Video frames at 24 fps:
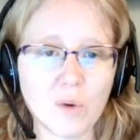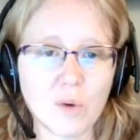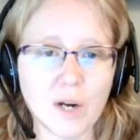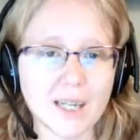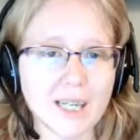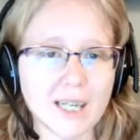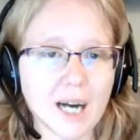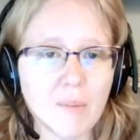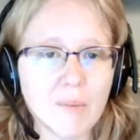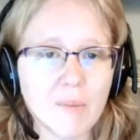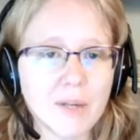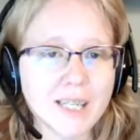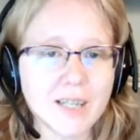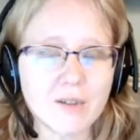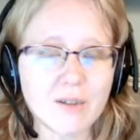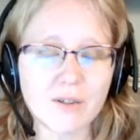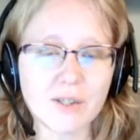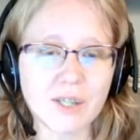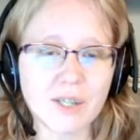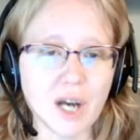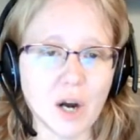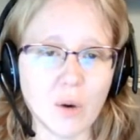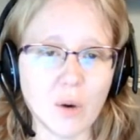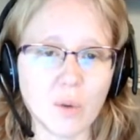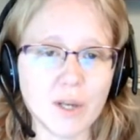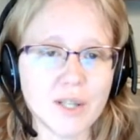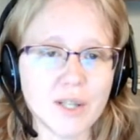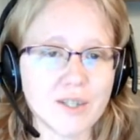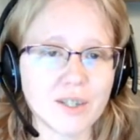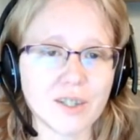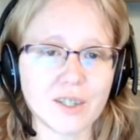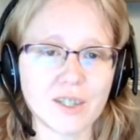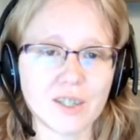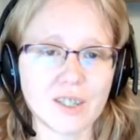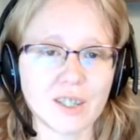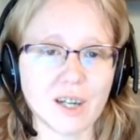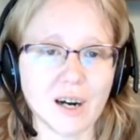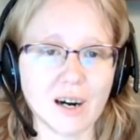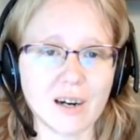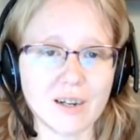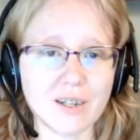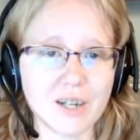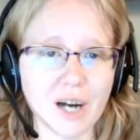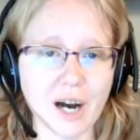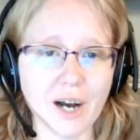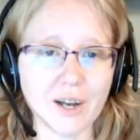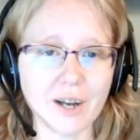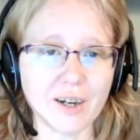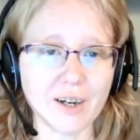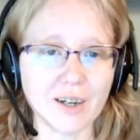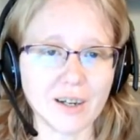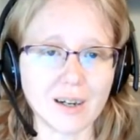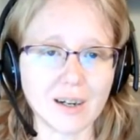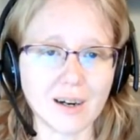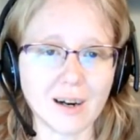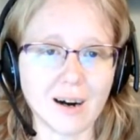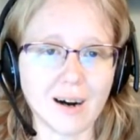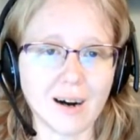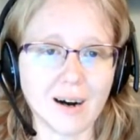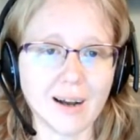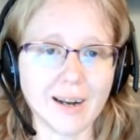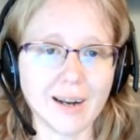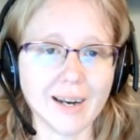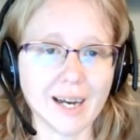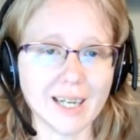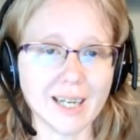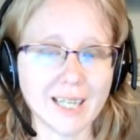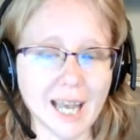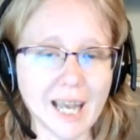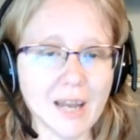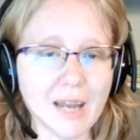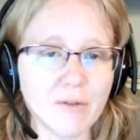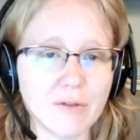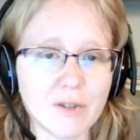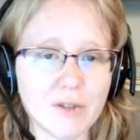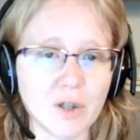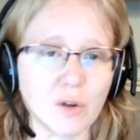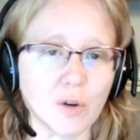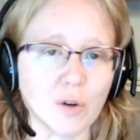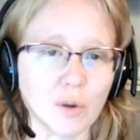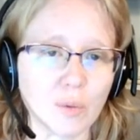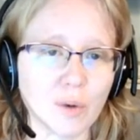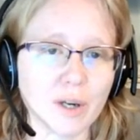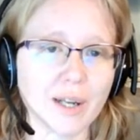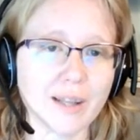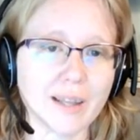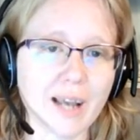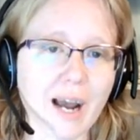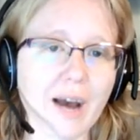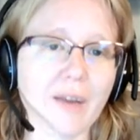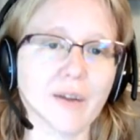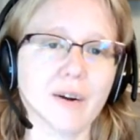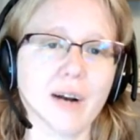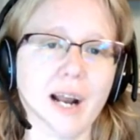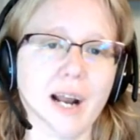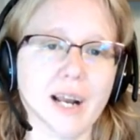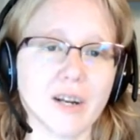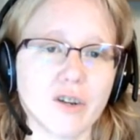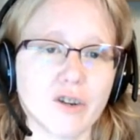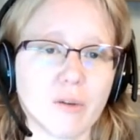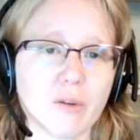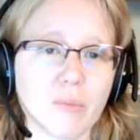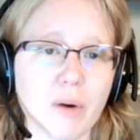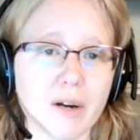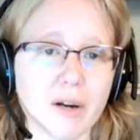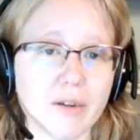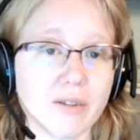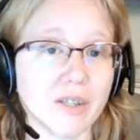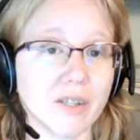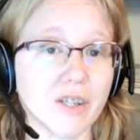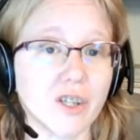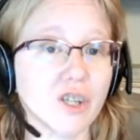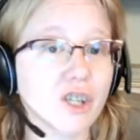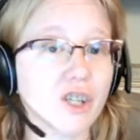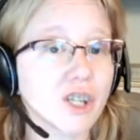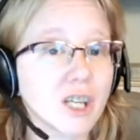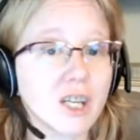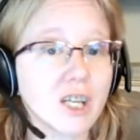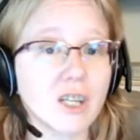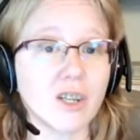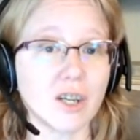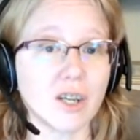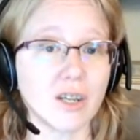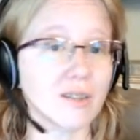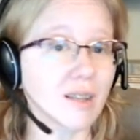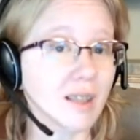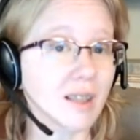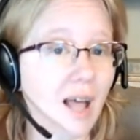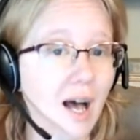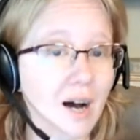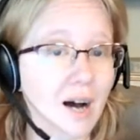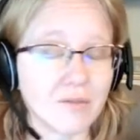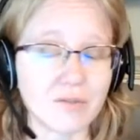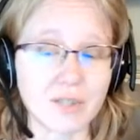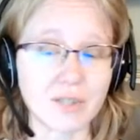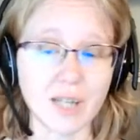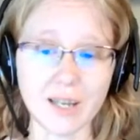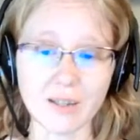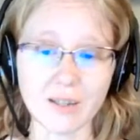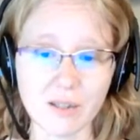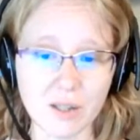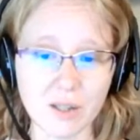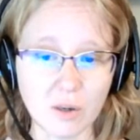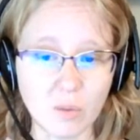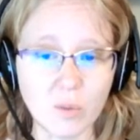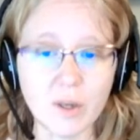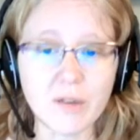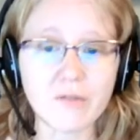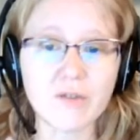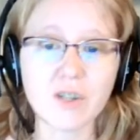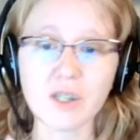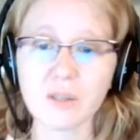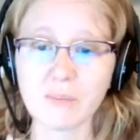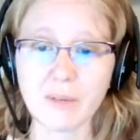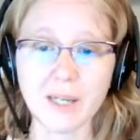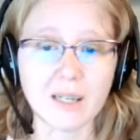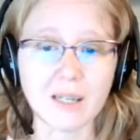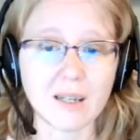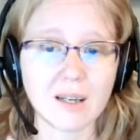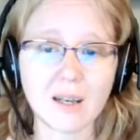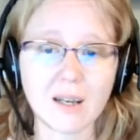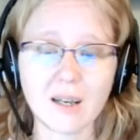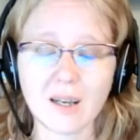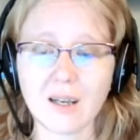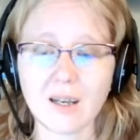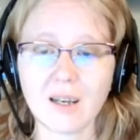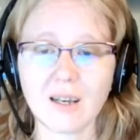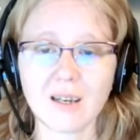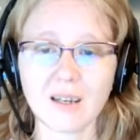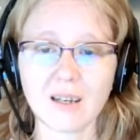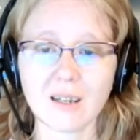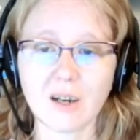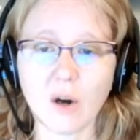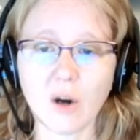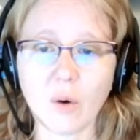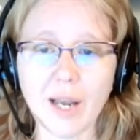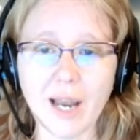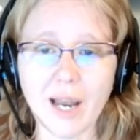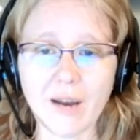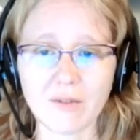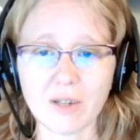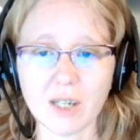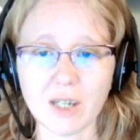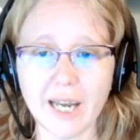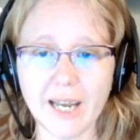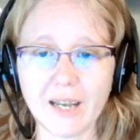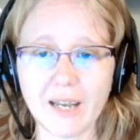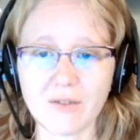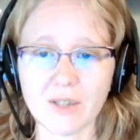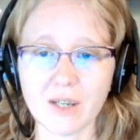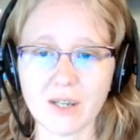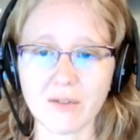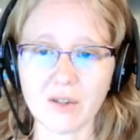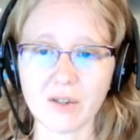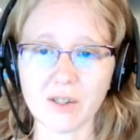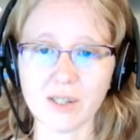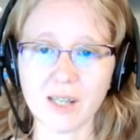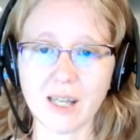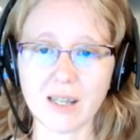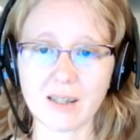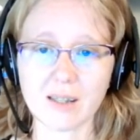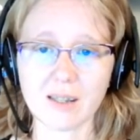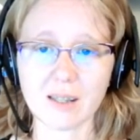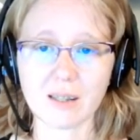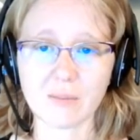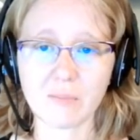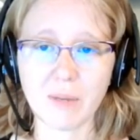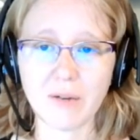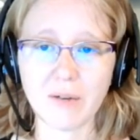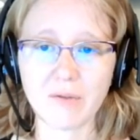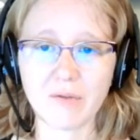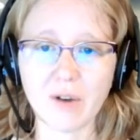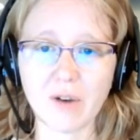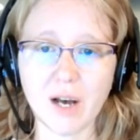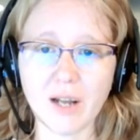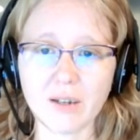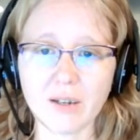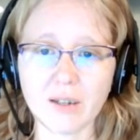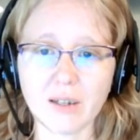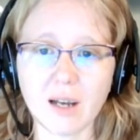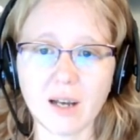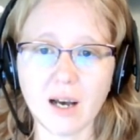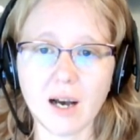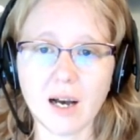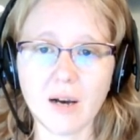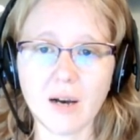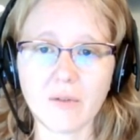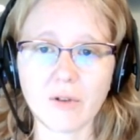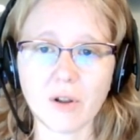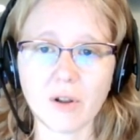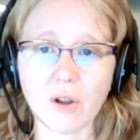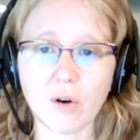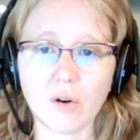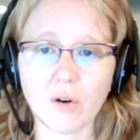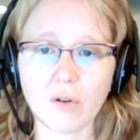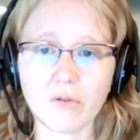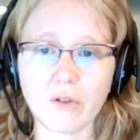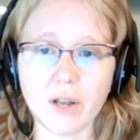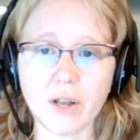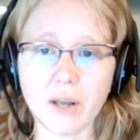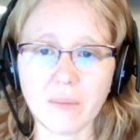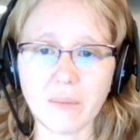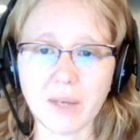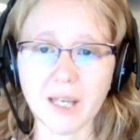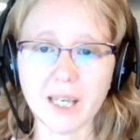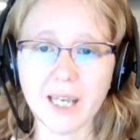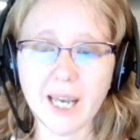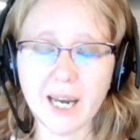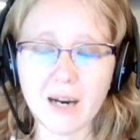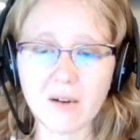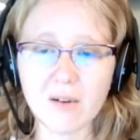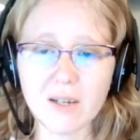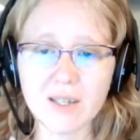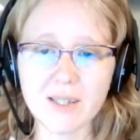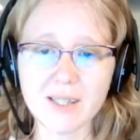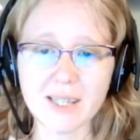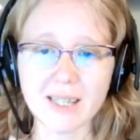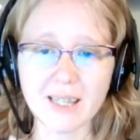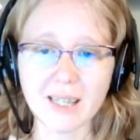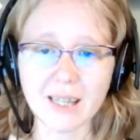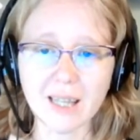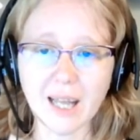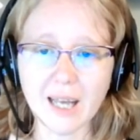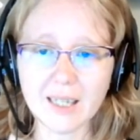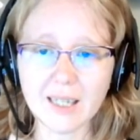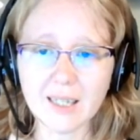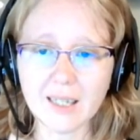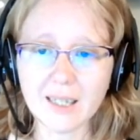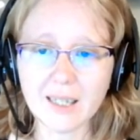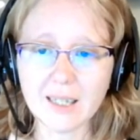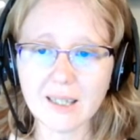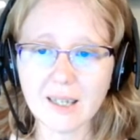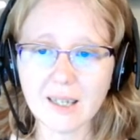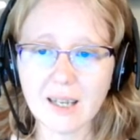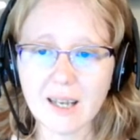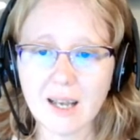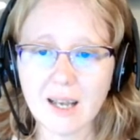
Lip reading: couple years ago, we took our daughter on a cave tour at one of the other national parks, and she just loved it. So we've just been going after caves ever since. It's been fun for the whole family. Karen's in London.